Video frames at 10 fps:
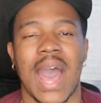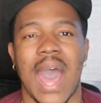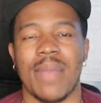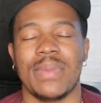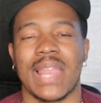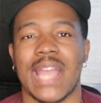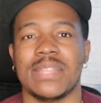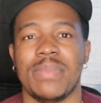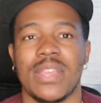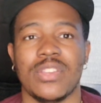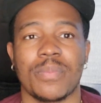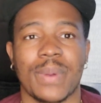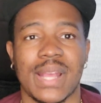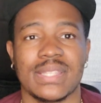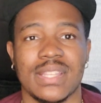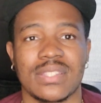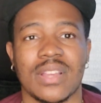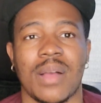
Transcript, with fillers: I'm glad to be in your presence.